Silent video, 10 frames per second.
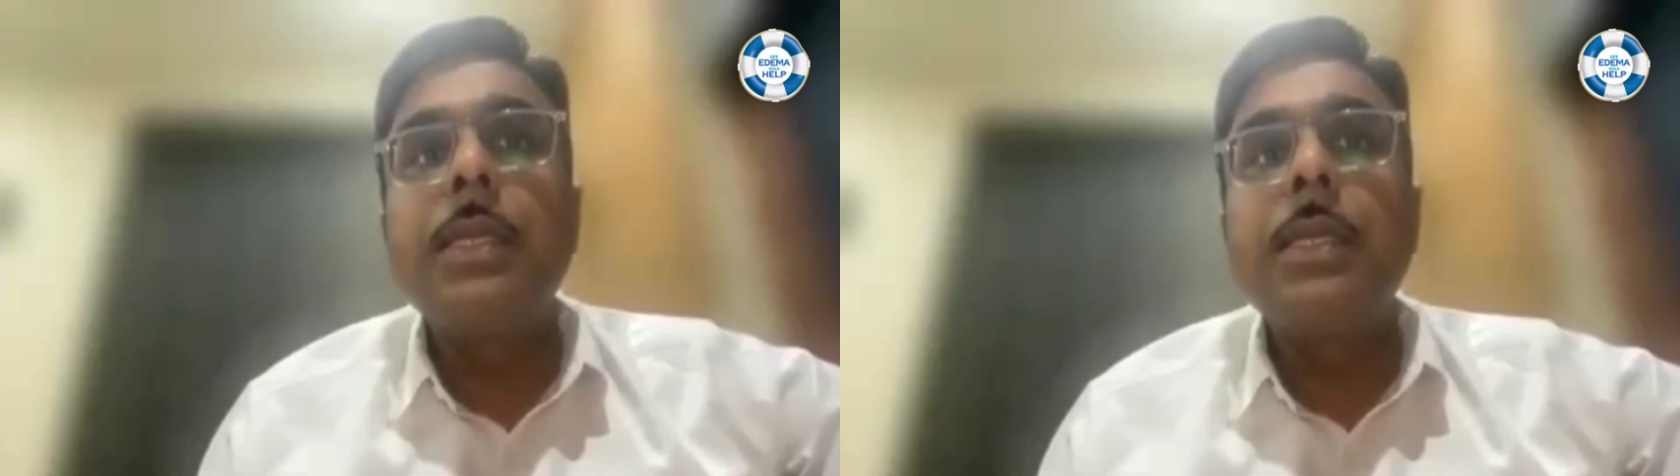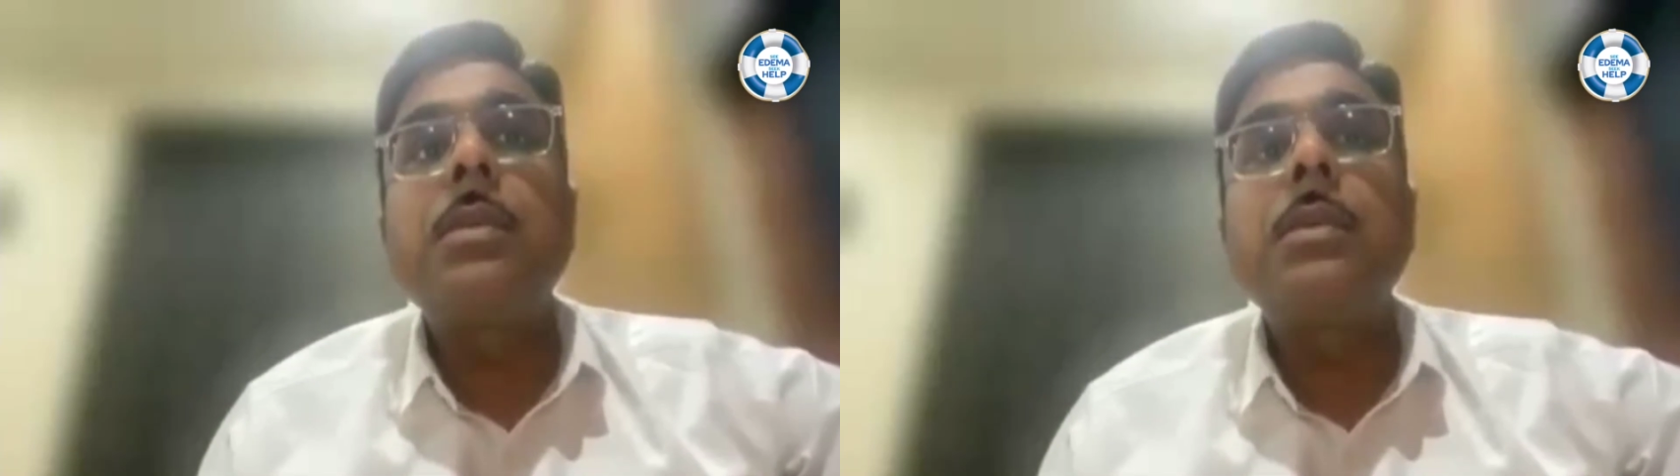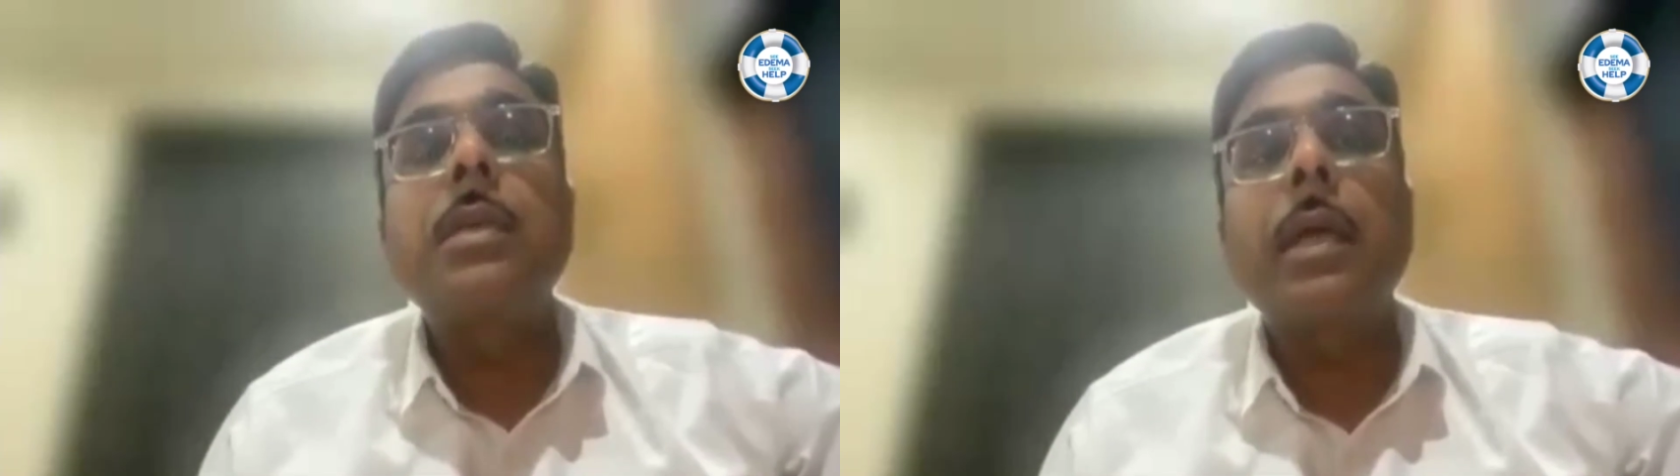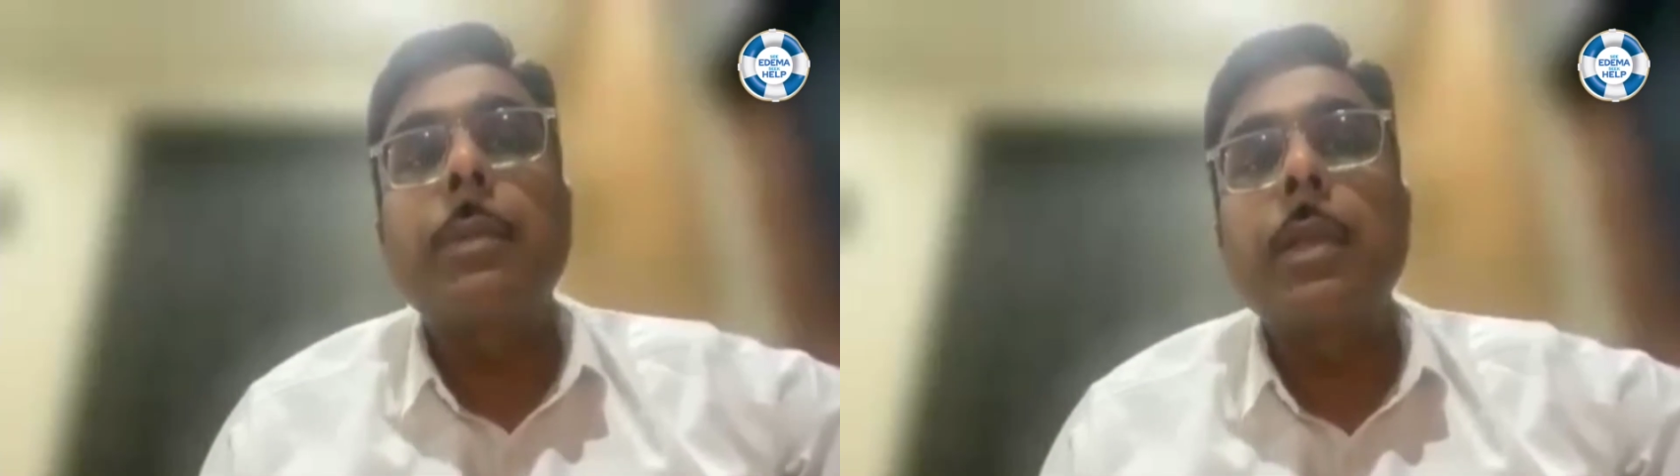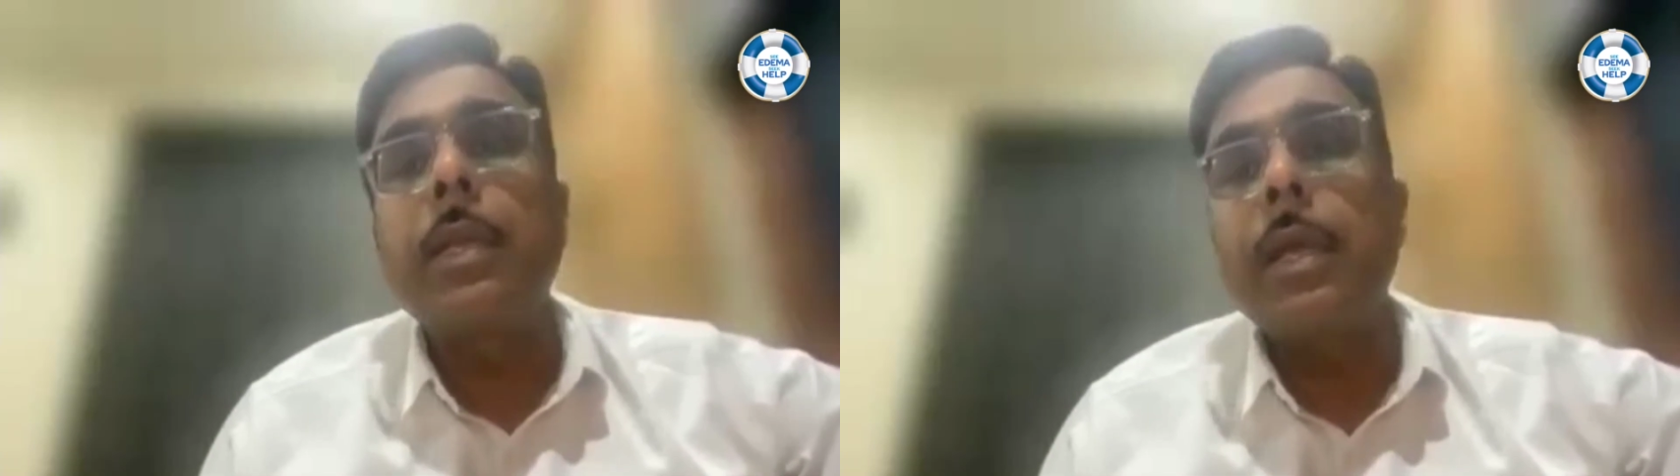
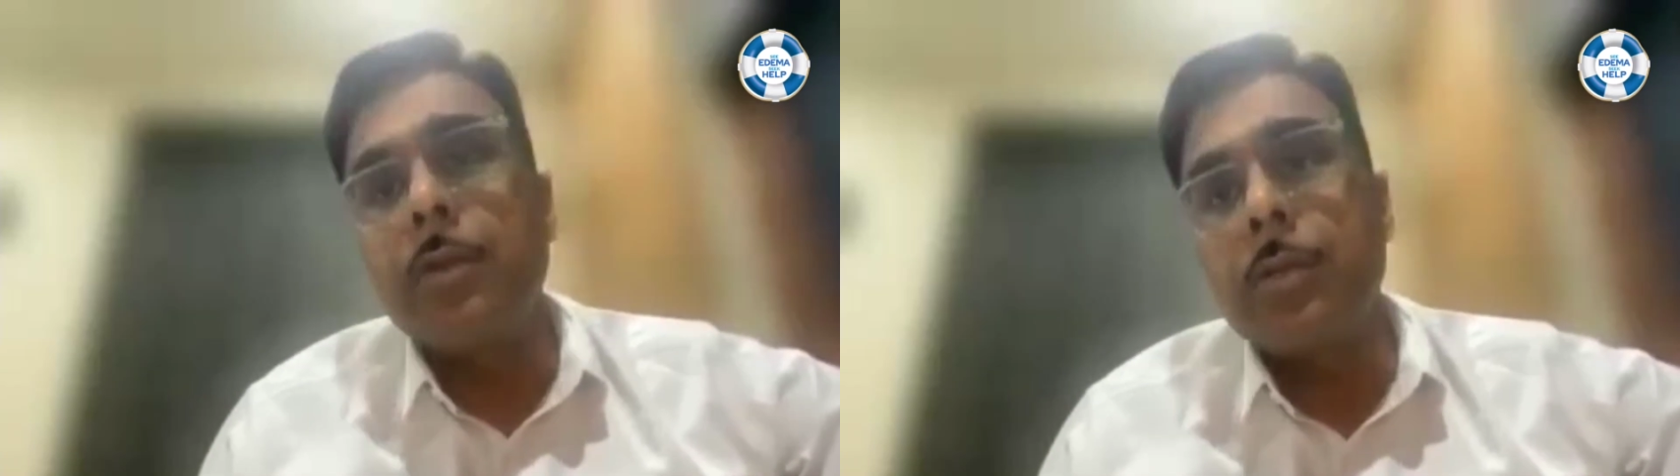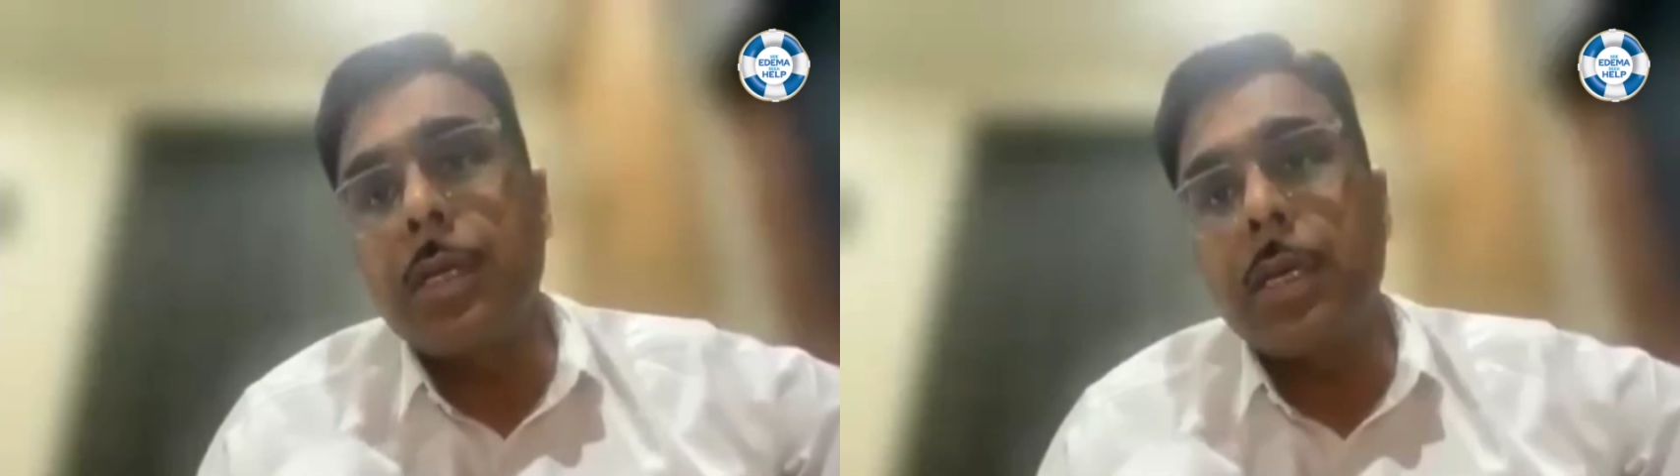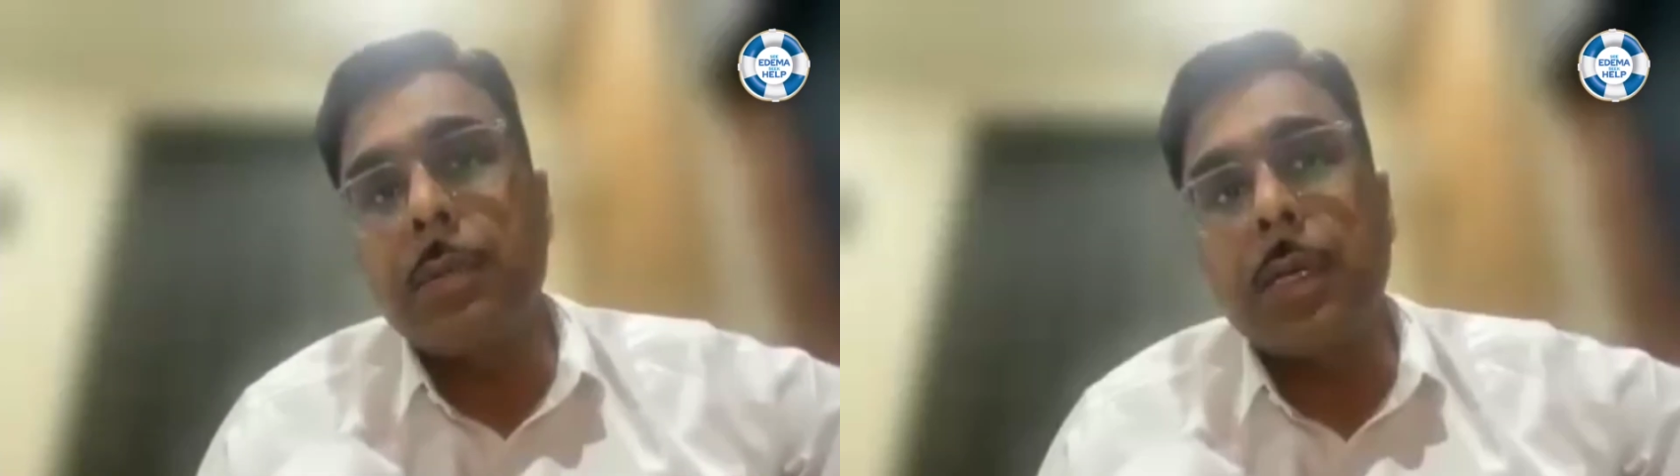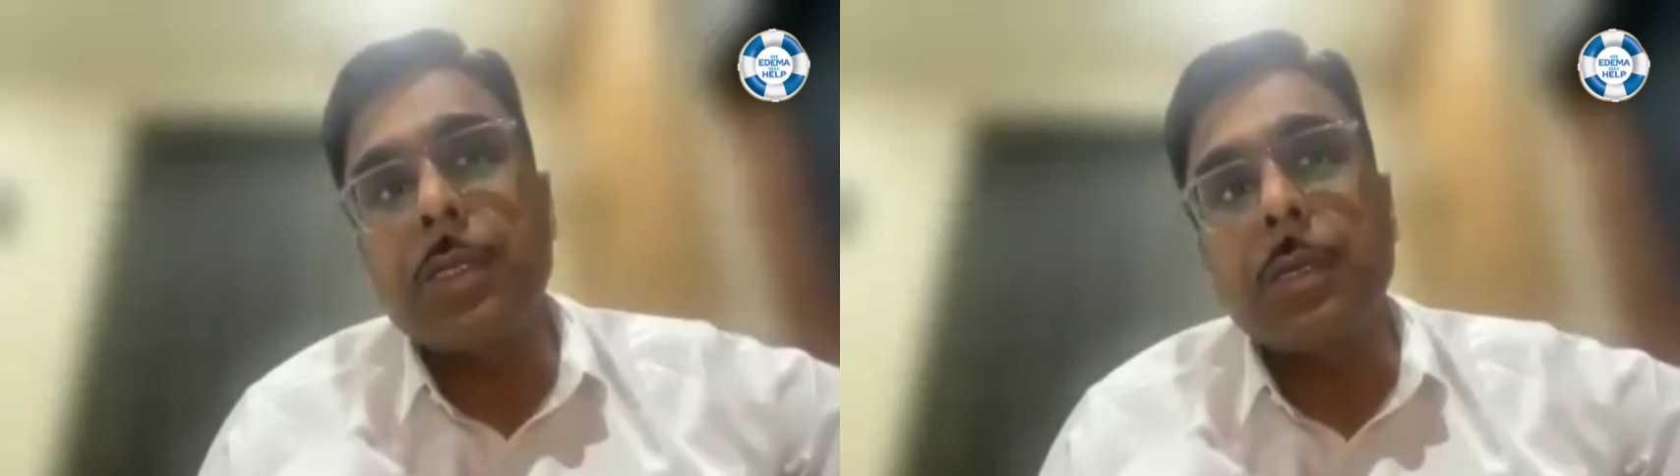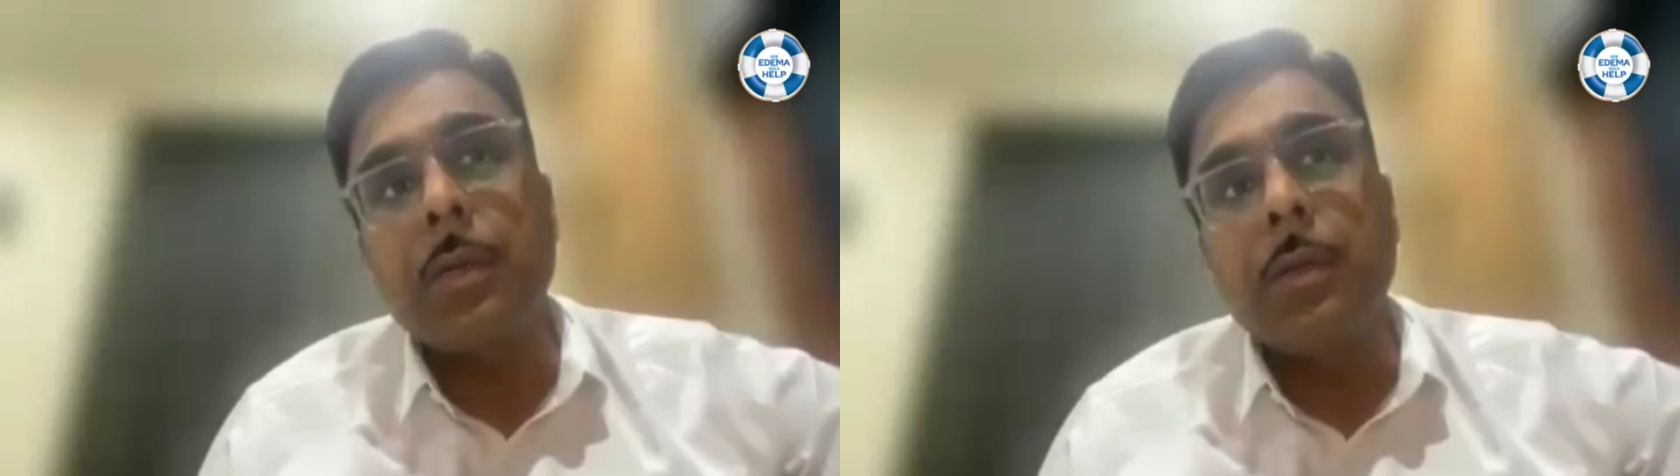increased capillary
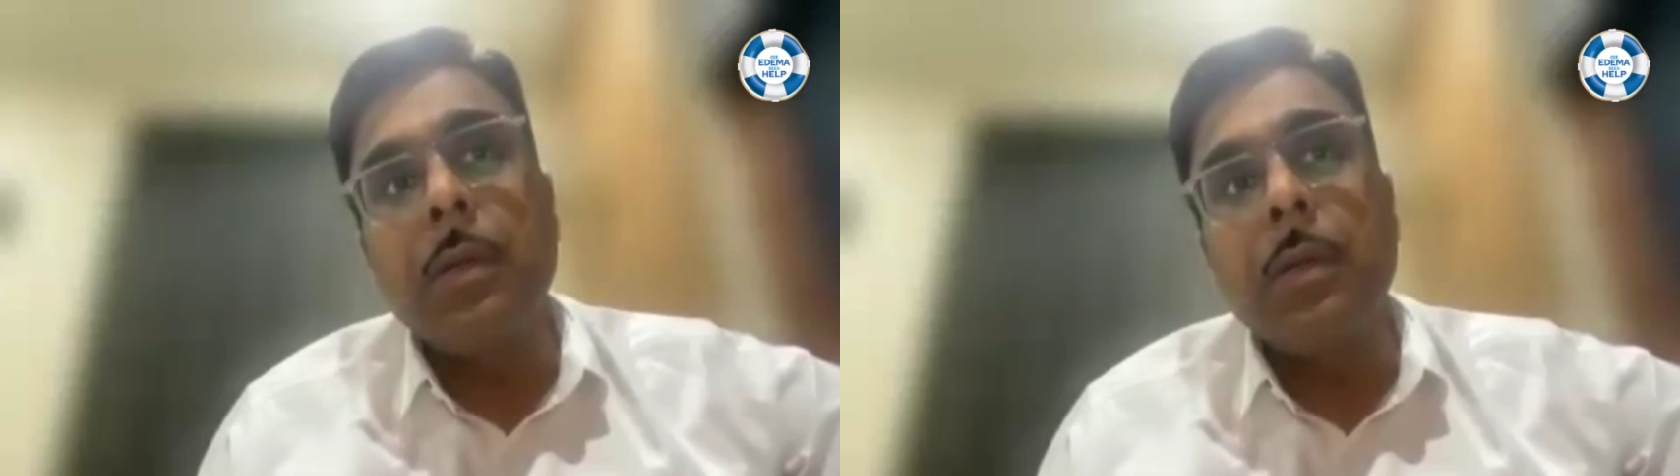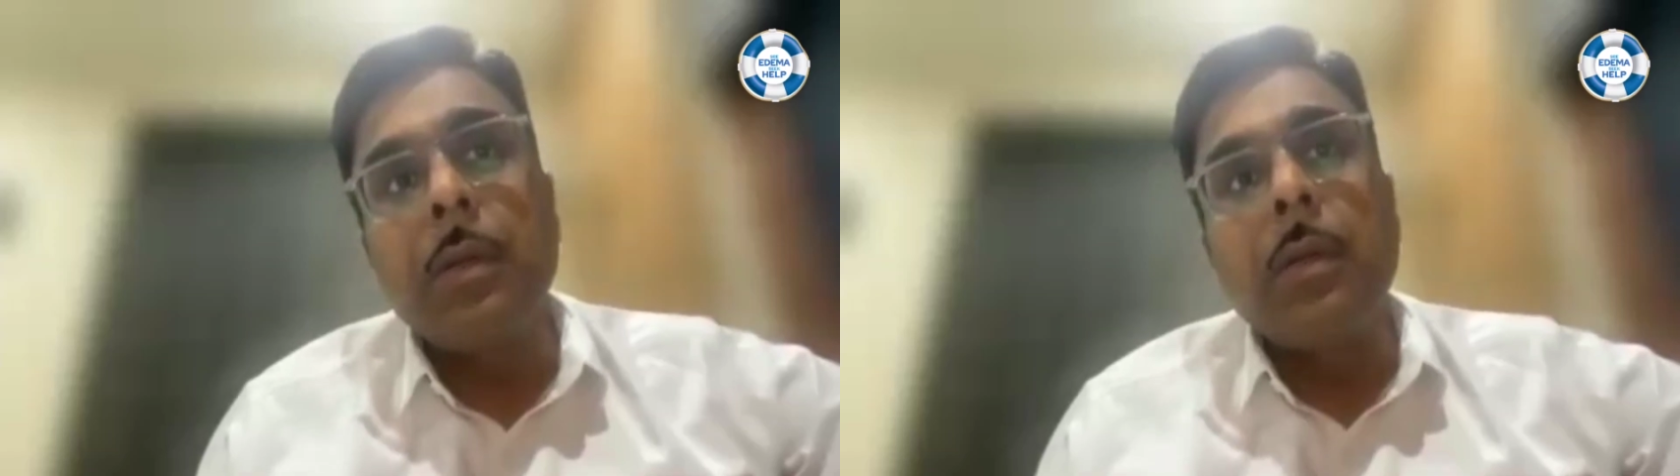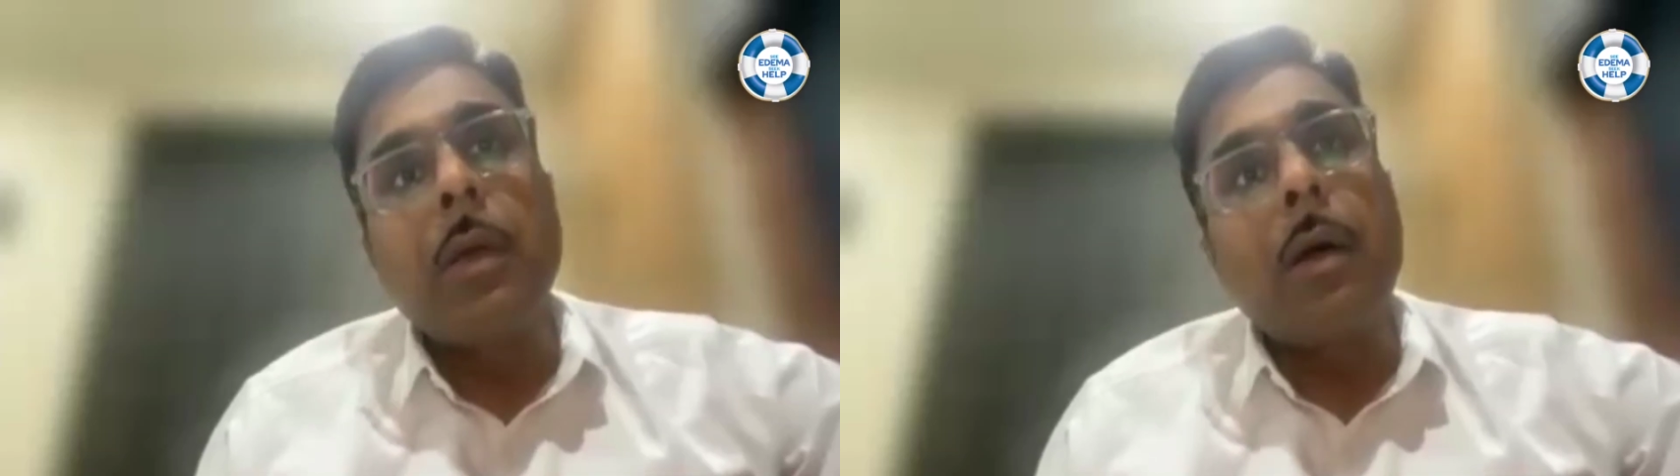hydrostatic pressure